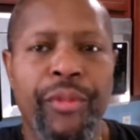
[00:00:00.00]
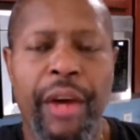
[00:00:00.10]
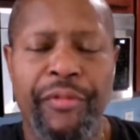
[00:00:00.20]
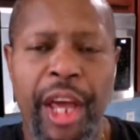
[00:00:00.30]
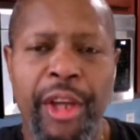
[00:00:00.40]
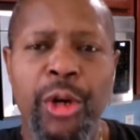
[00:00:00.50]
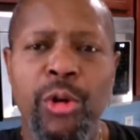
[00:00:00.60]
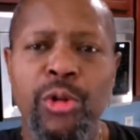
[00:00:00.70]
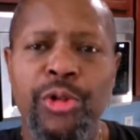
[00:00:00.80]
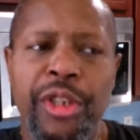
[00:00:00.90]
if they
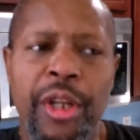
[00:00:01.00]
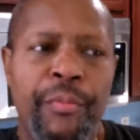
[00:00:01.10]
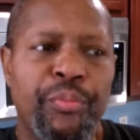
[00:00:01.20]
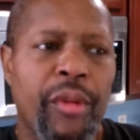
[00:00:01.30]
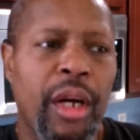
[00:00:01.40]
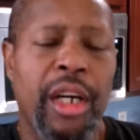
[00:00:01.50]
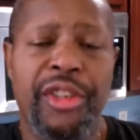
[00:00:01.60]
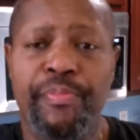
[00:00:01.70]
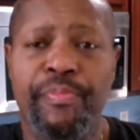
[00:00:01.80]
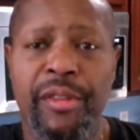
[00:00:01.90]
use uh,
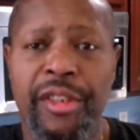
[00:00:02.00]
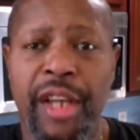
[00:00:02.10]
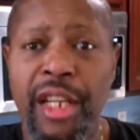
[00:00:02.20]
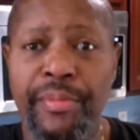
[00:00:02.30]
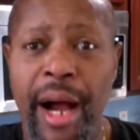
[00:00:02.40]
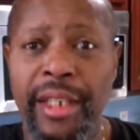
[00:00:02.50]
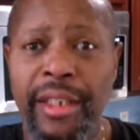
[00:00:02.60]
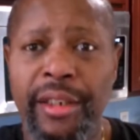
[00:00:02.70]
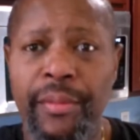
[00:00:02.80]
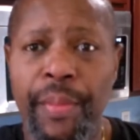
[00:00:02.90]
scotch
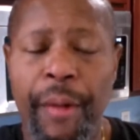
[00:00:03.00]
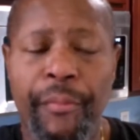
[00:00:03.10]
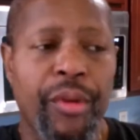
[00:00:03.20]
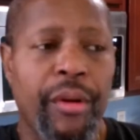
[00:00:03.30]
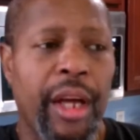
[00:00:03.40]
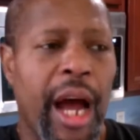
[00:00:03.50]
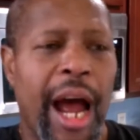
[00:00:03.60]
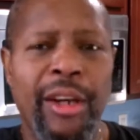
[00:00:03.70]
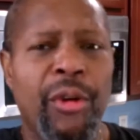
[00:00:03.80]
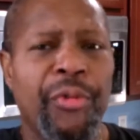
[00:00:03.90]
bonnets,
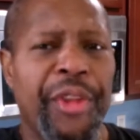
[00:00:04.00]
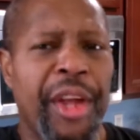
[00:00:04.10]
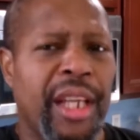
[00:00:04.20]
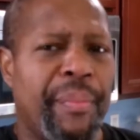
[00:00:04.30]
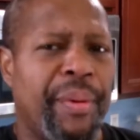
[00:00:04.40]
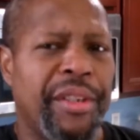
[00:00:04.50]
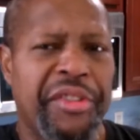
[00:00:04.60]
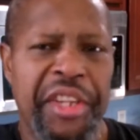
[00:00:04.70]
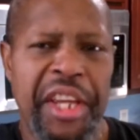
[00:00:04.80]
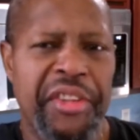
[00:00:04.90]
I don't think they put the
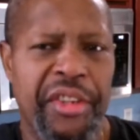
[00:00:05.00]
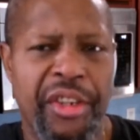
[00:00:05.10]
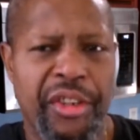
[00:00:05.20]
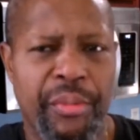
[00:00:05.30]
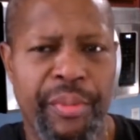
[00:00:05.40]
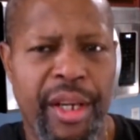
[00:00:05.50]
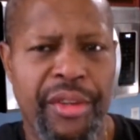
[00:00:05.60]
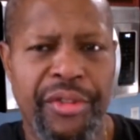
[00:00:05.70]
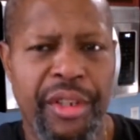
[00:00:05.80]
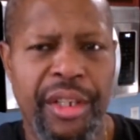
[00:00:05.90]
seeds in this one
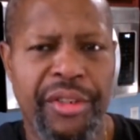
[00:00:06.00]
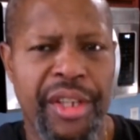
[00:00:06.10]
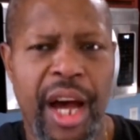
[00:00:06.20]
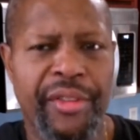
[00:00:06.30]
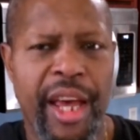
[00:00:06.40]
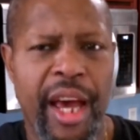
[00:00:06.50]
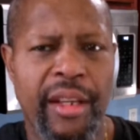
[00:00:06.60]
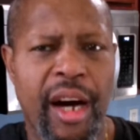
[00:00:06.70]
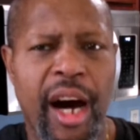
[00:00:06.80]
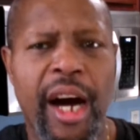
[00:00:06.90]
because it's not that
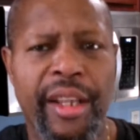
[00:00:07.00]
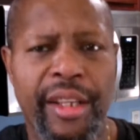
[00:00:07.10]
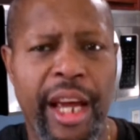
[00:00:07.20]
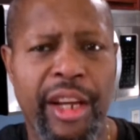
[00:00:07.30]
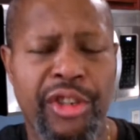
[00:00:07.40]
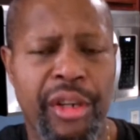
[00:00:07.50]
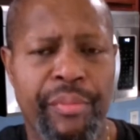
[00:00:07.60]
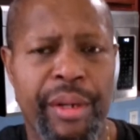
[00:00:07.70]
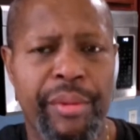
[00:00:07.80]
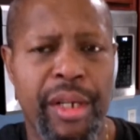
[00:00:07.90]
hot like it should
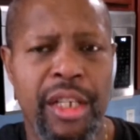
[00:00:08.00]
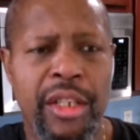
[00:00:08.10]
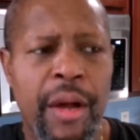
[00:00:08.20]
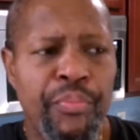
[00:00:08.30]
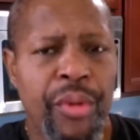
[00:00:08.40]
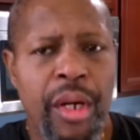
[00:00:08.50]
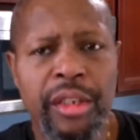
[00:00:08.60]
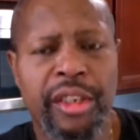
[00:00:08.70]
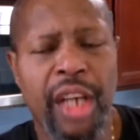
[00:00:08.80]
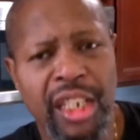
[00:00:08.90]
be because
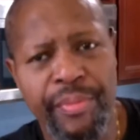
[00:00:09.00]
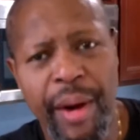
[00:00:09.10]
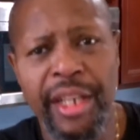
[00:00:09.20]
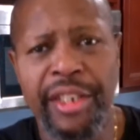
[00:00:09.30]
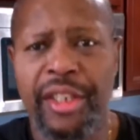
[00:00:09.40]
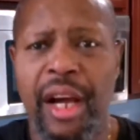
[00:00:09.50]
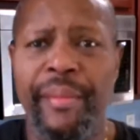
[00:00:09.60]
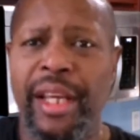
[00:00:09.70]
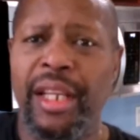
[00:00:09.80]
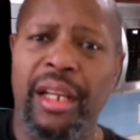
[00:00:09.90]
Scotch bonnets come
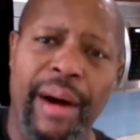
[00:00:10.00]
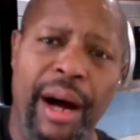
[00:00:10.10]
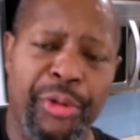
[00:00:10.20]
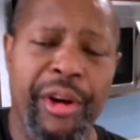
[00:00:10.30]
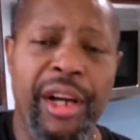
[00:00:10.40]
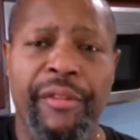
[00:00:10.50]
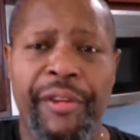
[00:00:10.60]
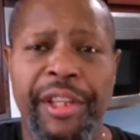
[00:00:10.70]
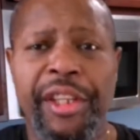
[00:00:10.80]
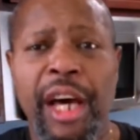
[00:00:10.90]
in at about
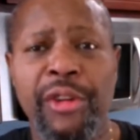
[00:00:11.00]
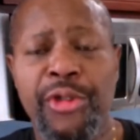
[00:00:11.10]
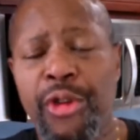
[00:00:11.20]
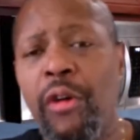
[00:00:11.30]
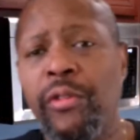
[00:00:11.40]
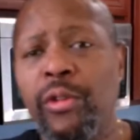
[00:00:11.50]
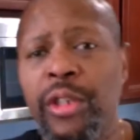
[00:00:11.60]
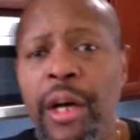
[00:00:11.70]
350,000 Scovilles,